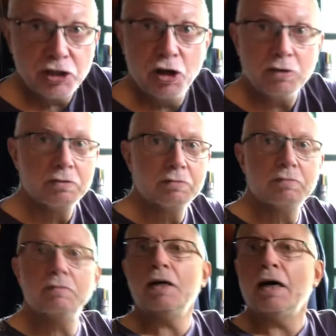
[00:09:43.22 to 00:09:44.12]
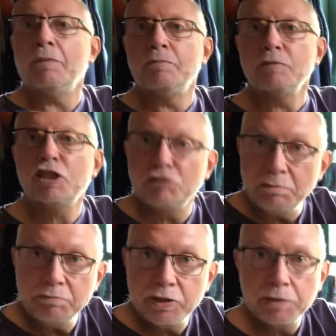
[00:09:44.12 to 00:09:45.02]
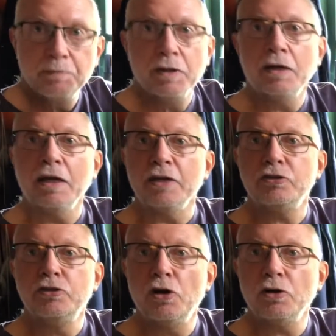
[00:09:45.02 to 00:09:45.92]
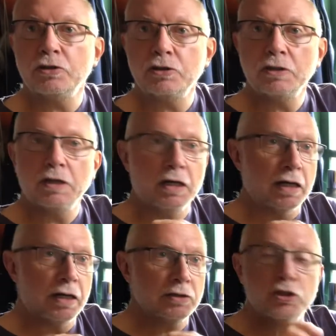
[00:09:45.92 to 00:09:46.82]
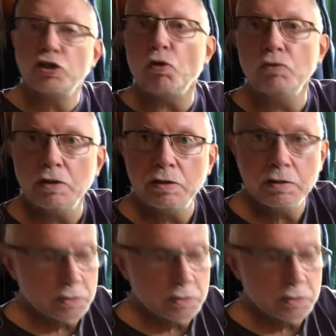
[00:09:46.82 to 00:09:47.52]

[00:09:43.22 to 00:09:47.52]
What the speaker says: not crimped. It's not soldered.